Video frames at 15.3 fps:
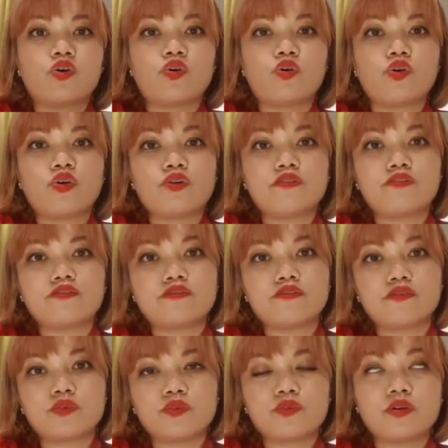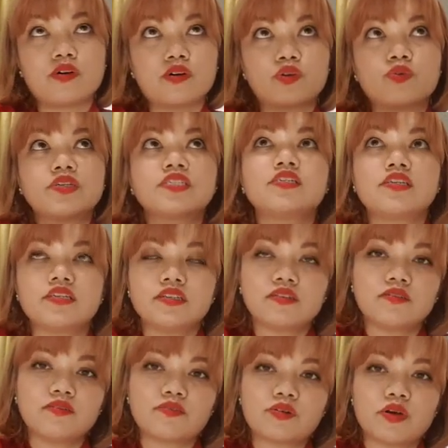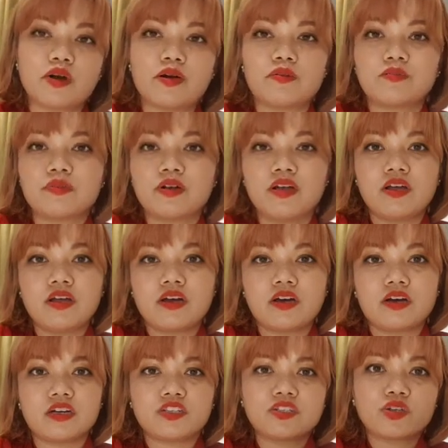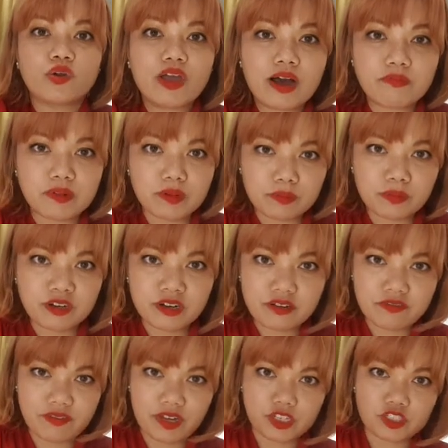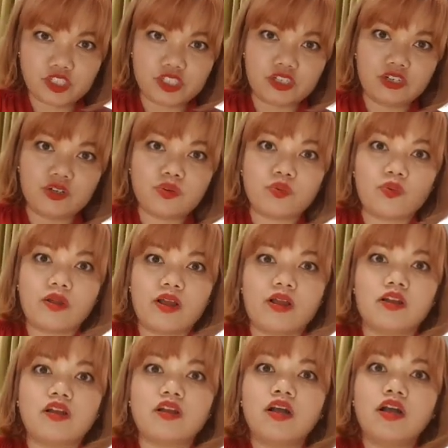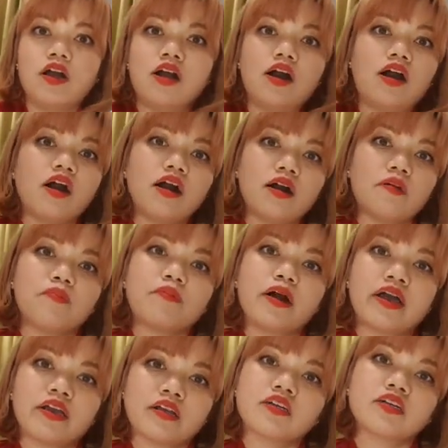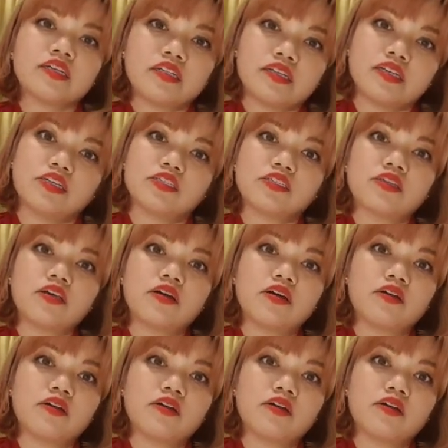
or food, uh, cuisine from uh, Toyama Prefecture, where uh, my colleague's